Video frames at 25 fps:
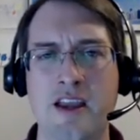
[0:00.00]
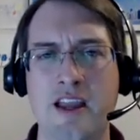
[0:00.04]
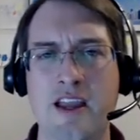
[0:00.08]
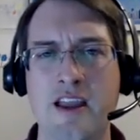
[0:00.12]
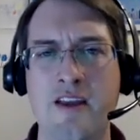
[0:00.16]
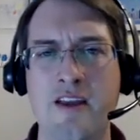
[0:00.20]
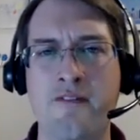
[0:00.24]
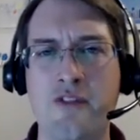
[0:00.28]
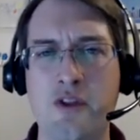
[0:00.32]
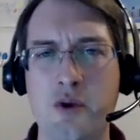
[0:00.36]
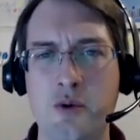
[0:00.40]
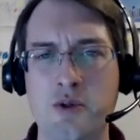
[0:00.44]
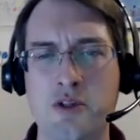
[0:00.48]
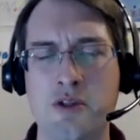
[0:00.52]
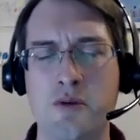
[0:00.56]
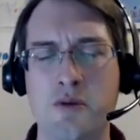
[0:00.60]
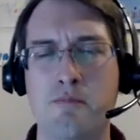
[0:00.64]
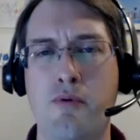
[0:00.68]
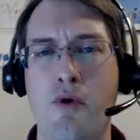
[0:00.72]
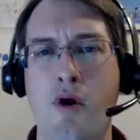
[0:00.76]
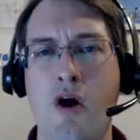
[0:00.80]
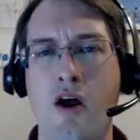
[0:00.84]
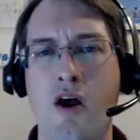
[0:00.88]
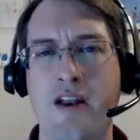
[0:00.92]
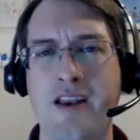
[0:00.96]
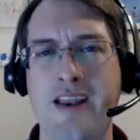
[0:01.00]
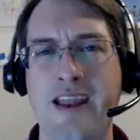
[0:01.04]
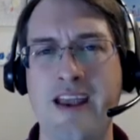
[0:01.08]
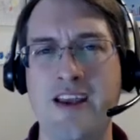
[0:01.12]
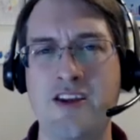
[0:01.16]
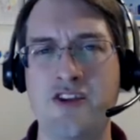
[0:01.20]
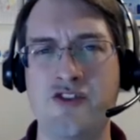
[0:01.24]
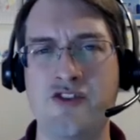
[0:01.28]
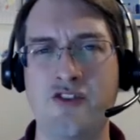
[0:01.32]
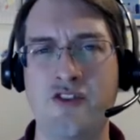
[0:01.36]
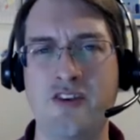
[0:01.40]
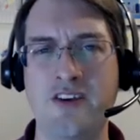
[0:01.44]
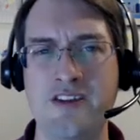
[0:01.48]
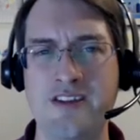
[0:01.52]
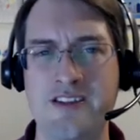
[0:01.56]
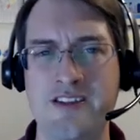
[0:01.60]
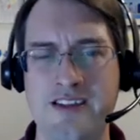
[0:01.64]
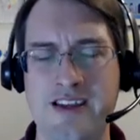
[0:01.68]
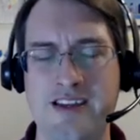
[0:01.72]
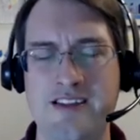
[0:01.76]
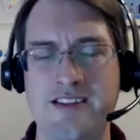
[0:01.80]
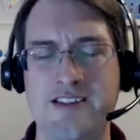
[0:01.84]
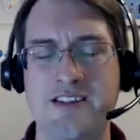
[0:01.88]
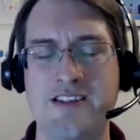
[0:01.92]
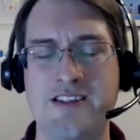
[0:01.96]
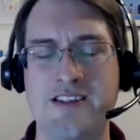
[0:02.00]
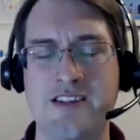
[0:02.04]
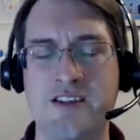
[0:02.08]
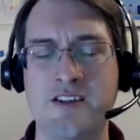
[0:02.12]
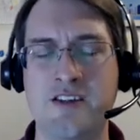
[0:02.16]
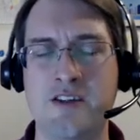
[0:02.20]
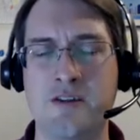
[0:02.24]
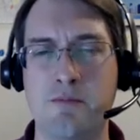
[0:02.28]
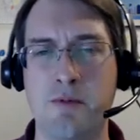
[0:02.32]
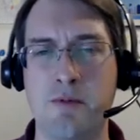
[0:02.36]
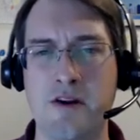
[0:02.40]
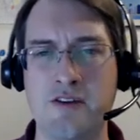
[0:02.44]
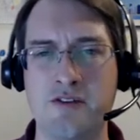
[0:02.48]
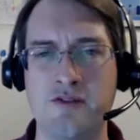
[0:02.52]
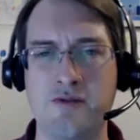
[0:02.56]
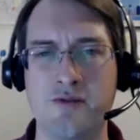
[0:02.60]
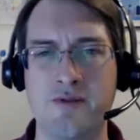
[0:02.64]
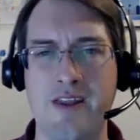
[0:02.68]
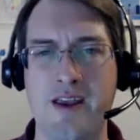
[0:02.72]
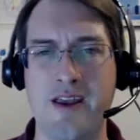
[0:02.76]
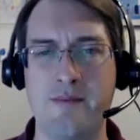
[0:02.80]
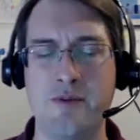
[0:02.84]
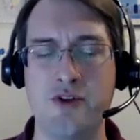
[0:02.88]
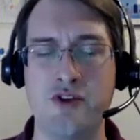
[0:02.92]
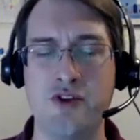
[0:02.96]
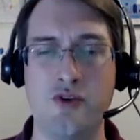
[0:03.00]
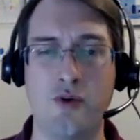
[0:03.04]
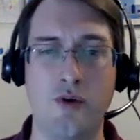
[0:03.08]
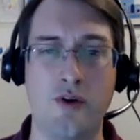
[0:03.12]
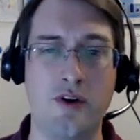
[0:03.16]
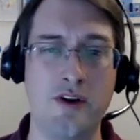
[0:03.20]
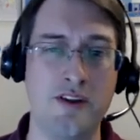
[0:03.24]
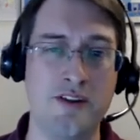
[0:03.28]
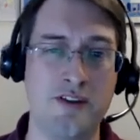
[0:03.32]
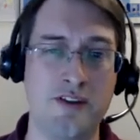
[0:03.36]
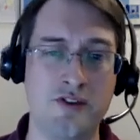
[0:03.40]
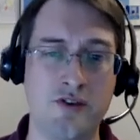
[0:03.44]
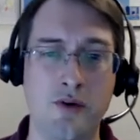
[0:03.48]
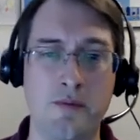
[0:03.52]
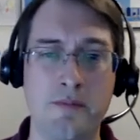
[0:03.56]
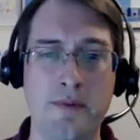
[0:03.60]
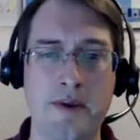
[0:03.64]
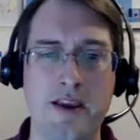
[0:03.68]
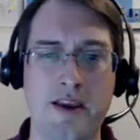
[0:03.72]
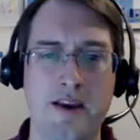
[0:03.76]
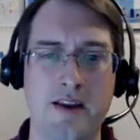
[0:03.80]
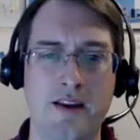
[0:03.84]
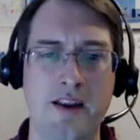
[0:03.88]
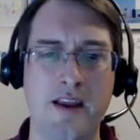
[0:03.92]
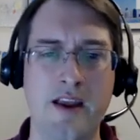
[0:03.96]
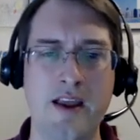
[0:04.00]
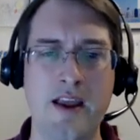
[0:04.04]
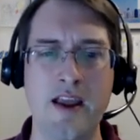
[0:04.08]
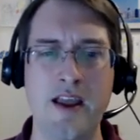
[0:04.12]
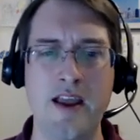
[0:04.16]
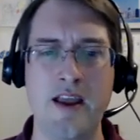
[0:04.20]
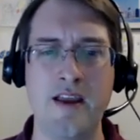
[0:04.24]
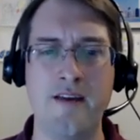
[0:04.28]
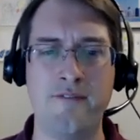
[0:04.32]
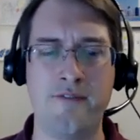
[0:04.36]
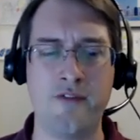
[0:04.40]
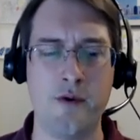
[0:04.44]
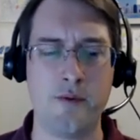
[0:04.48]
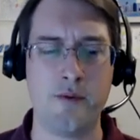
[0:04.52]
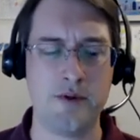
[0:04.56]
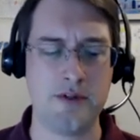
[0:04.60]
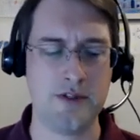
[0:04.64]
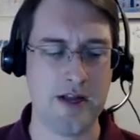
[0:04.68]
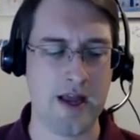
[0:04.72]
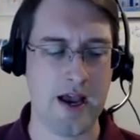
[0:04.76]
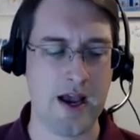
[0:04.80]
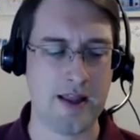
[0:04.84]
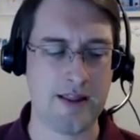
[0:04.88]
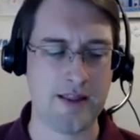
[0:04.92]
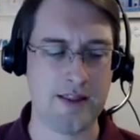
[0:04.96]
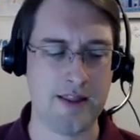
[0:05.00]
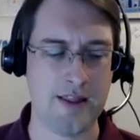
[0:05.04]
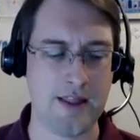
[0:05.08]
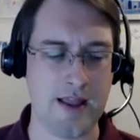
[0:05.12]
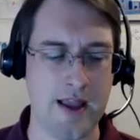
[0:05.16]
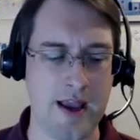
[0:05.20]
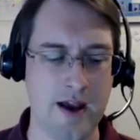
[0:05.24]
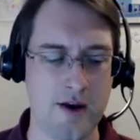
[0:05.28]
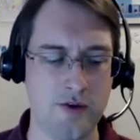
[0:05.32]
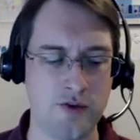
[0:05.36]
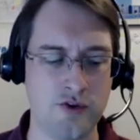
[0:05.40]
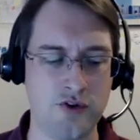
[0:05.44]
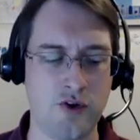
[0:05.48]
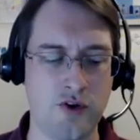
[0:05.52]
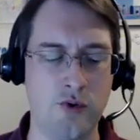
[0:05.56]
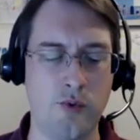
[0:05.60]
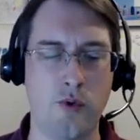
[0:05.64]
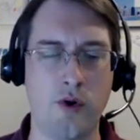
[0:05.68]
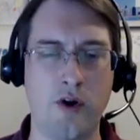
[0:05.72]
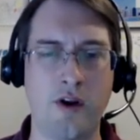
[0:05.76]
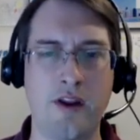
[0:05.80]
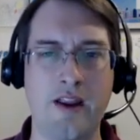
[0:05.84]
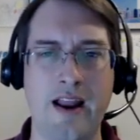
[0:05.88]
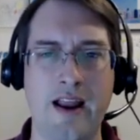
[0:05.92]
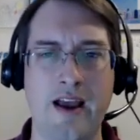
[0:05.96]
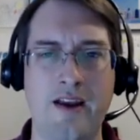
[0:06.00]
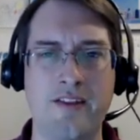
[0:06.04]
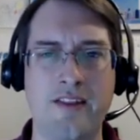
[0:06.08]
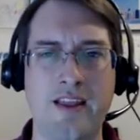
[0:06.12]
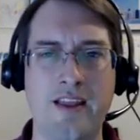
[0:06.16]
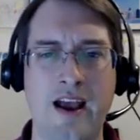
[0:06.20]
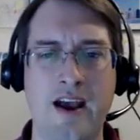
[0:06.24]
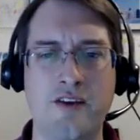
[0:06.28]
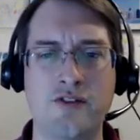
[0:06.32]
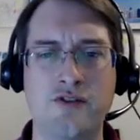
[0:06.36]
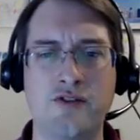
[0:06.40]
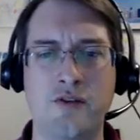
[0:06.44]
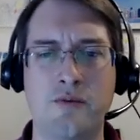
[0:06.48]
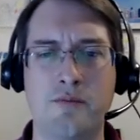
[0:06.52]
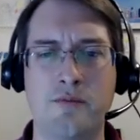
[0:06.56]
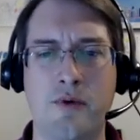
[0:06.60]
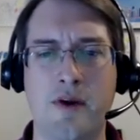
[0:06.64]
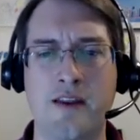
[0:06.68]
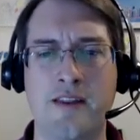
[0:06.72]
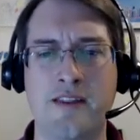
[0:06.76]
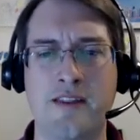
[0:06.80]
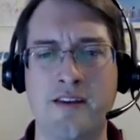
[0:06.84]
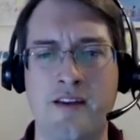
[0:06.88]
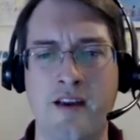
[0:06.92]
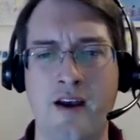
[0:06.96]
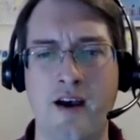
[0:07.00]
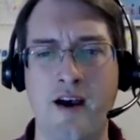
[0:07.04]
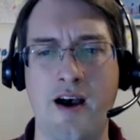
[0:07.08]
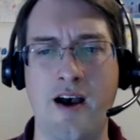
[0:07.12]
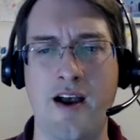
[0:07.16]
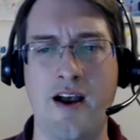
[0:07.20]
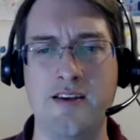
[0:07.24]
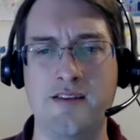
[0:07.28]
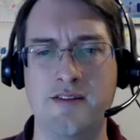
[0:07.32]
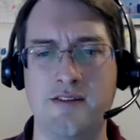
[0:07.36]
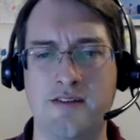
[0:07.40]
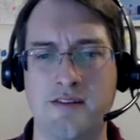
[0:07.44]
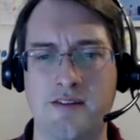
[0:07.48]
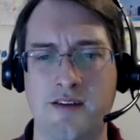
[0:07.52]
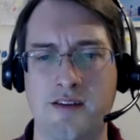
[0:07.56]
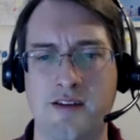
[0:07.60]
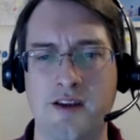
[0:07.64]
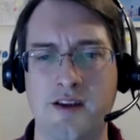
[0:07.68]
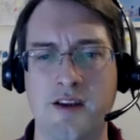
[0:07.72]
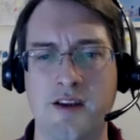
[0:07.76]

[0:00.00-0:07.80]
If there was a broad national consensus expressed through that majority, so be it. If there was not, then the House could work it out. The House could break the ties.